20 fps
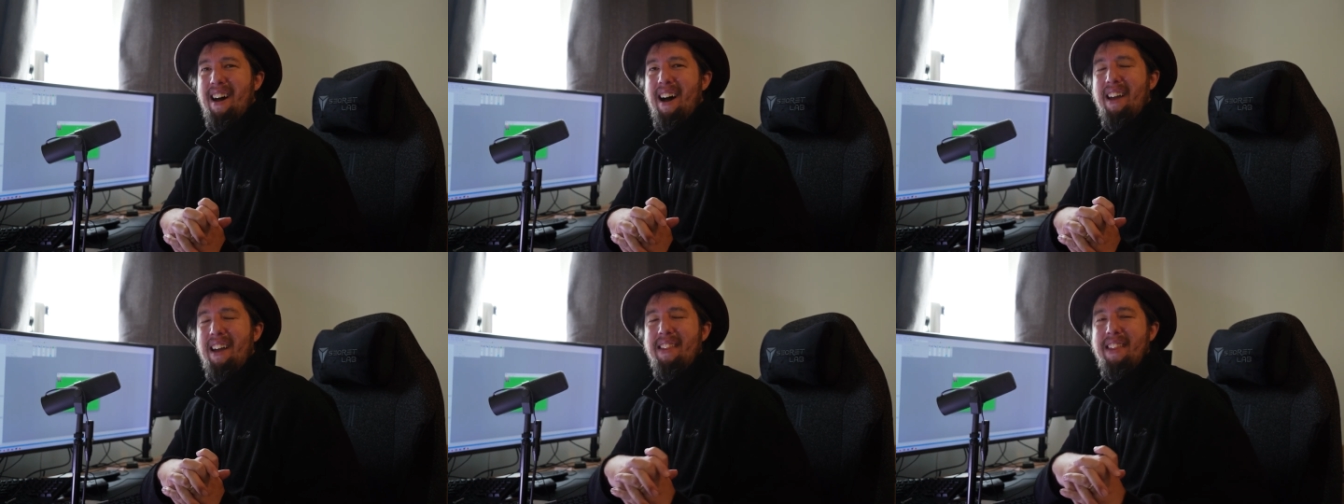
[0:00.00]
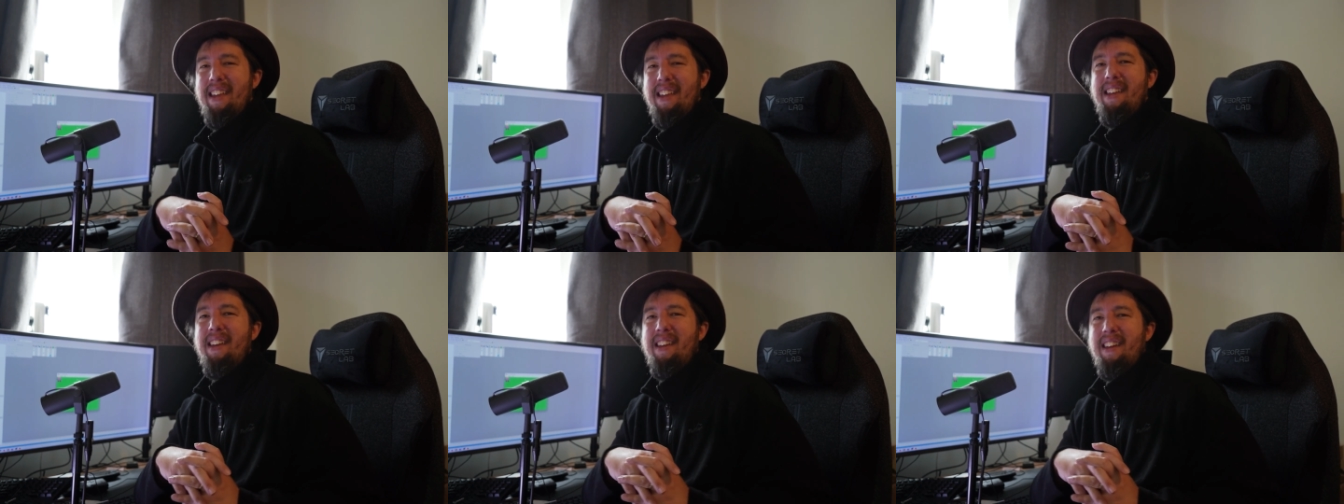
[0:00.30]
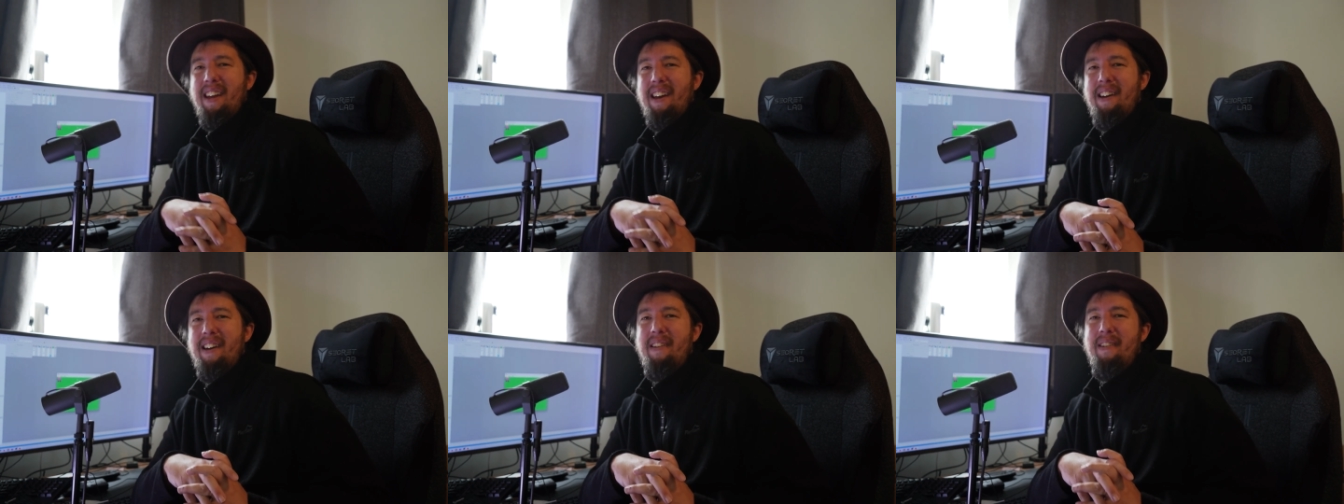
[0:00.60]
I think
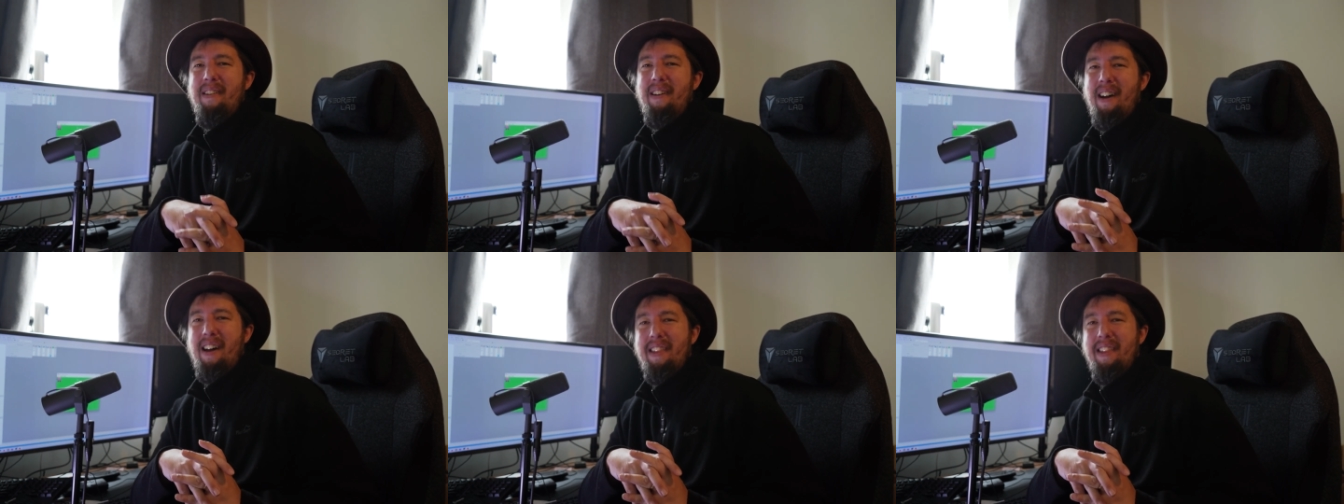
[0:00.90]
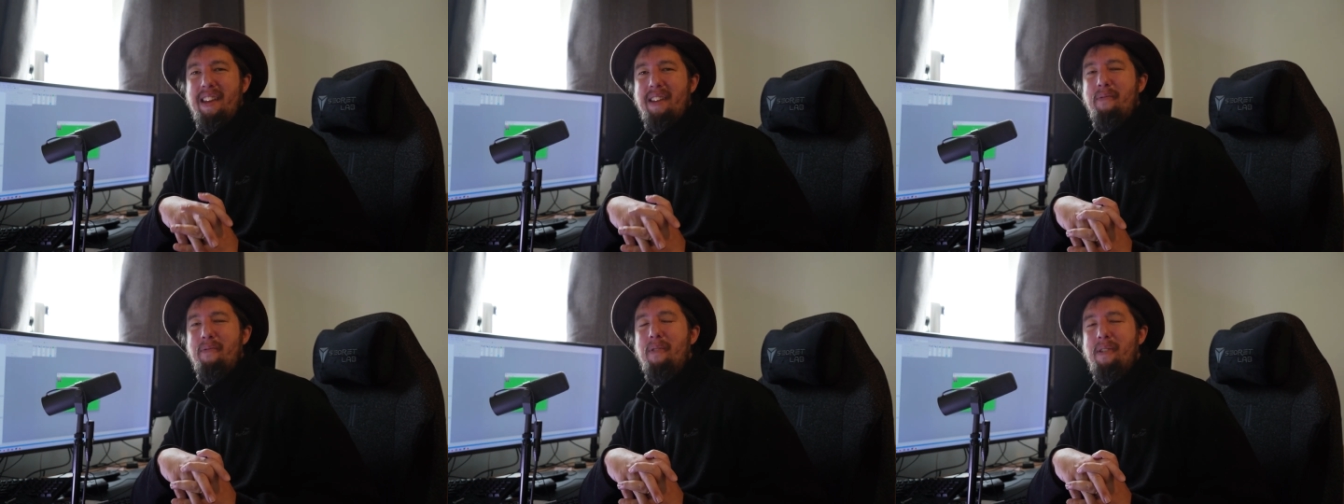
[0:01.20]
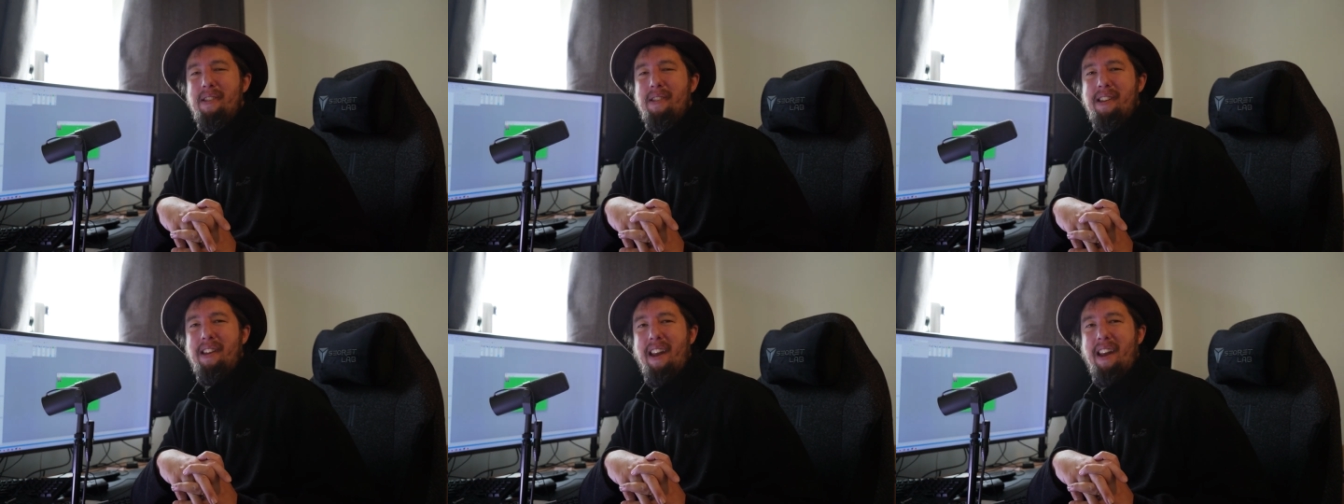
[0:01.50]
uh, I think
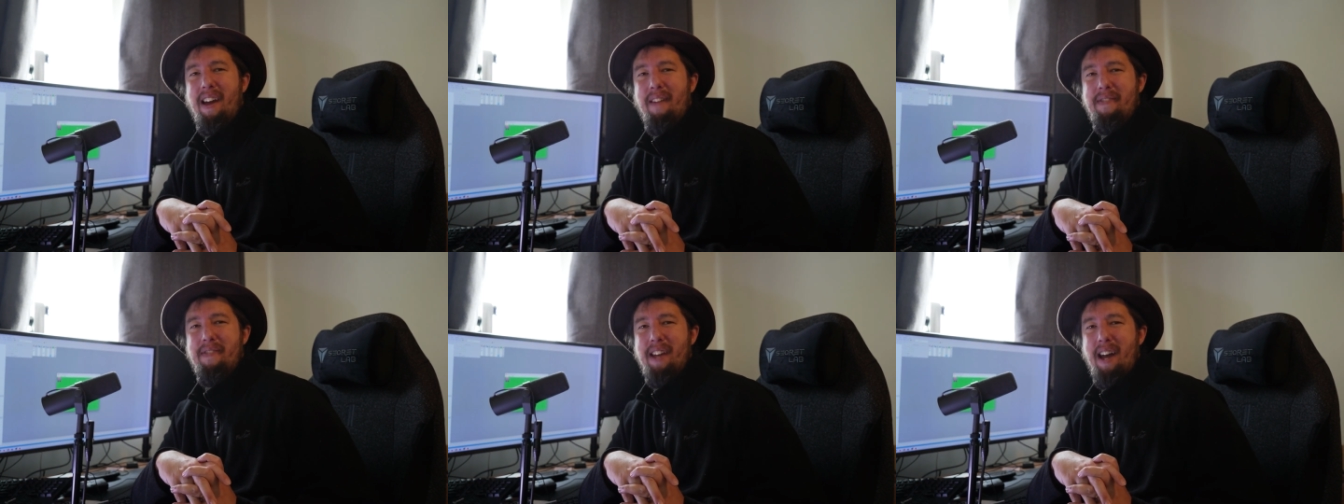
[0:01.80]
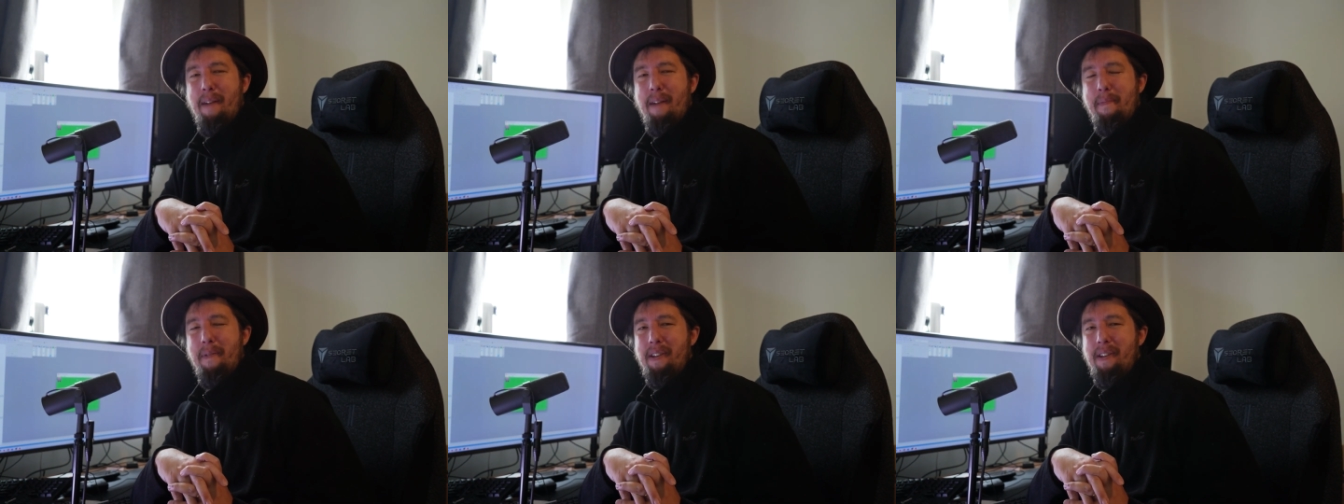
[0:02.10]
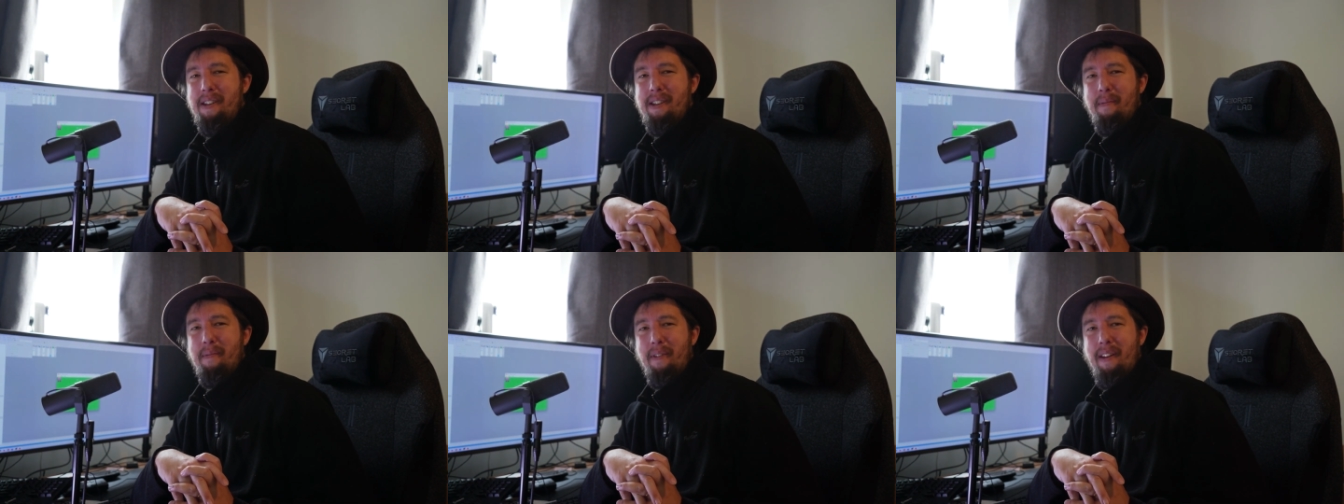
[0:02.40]
what's going to have to happen
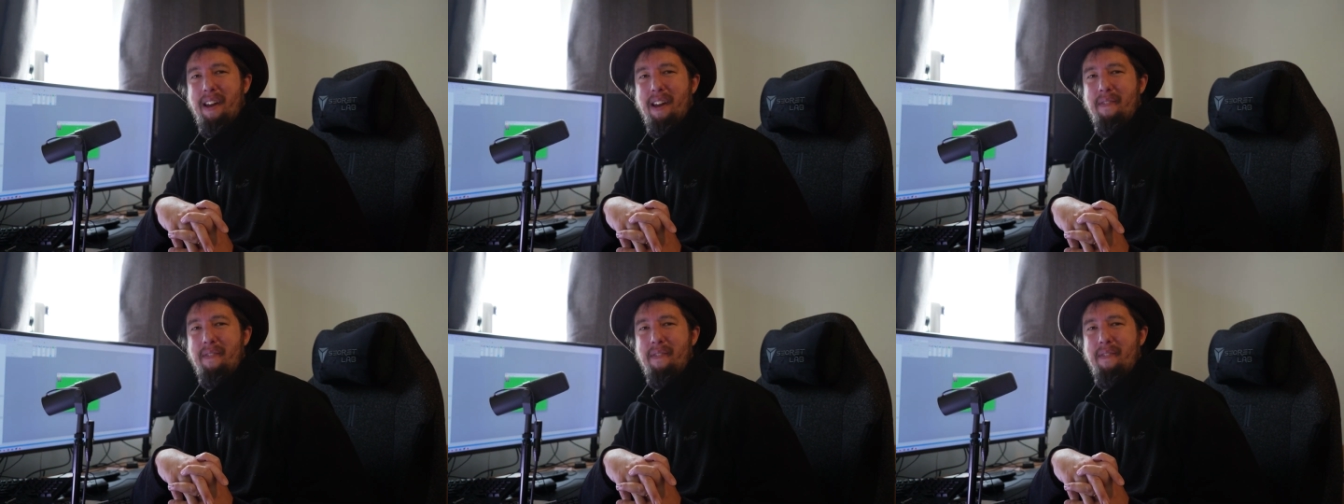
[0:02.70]
is I'm going